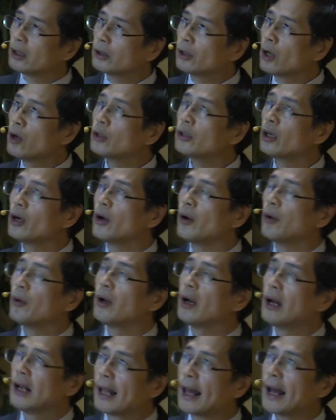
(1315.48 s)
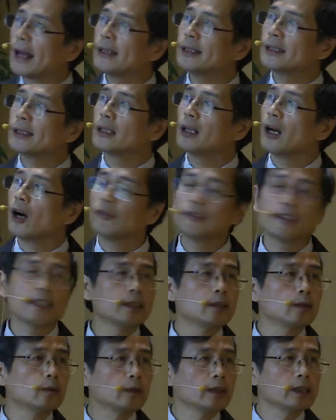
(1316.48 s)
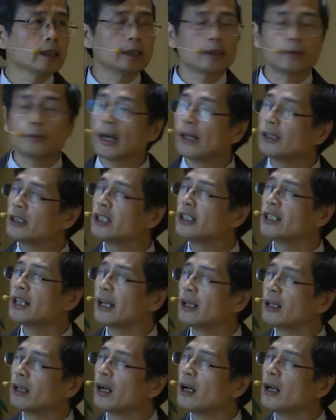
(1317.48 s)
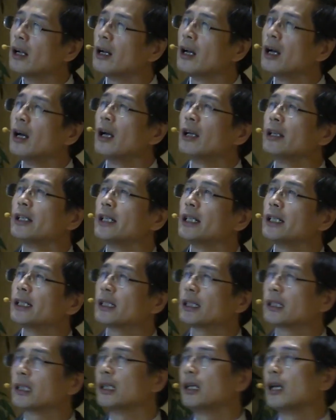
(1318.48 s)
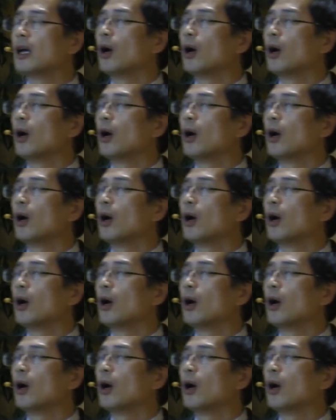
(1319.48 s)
total length of the extraction channel is